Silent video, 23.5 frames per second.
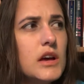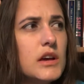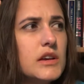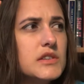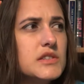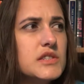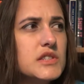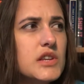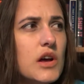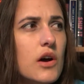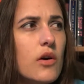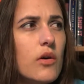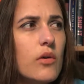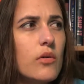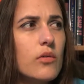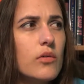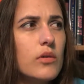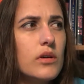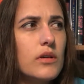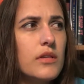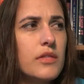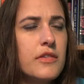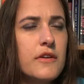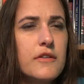So
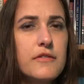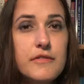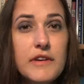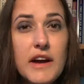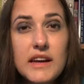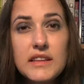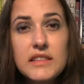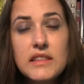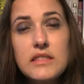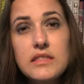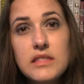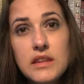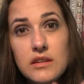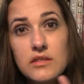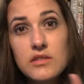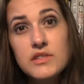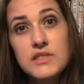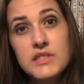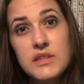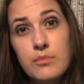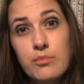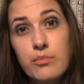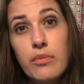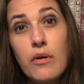the fact that there
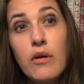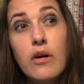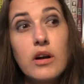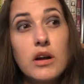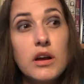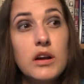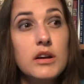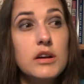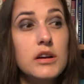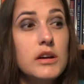is a book,